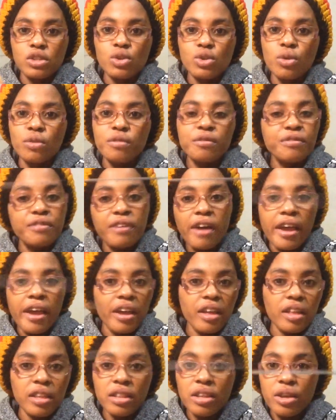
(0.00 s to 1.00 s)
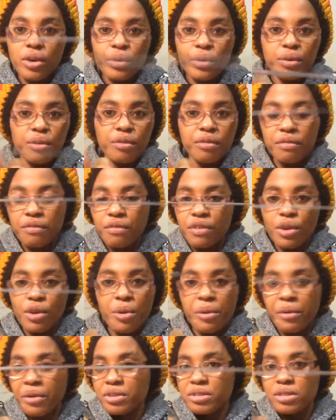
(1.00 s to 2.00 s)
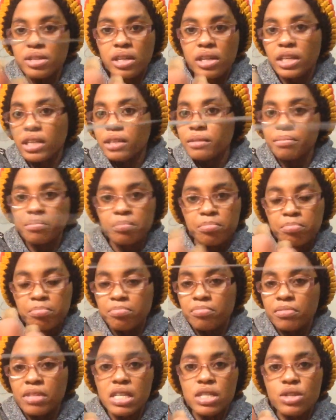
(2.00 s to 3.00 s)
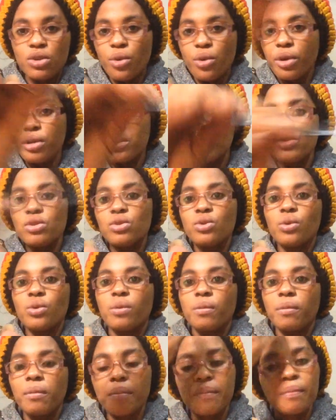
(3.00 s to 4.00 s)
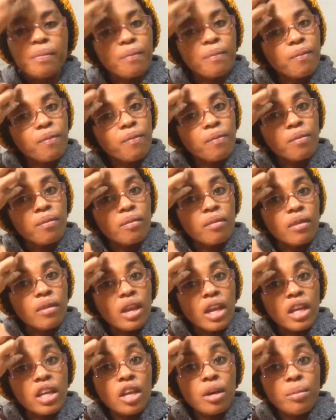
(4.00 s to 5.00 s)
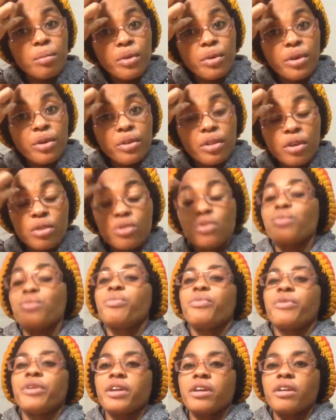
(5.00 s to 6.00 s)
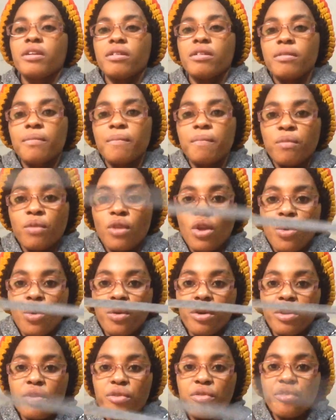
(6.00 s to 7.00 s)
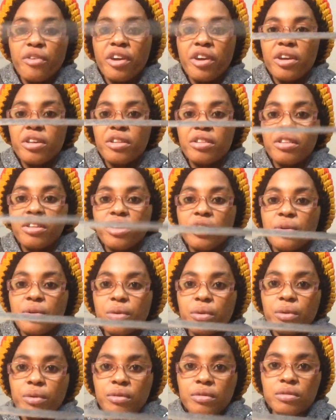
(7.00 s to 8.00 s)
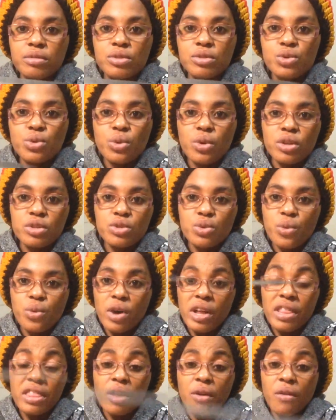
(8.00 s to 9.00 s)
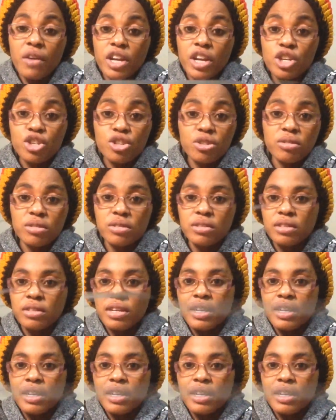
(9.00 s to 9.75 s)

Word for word: Don't fire a nail vigorously. It's going to enable your nail to break. When you fire a nail towards one direction,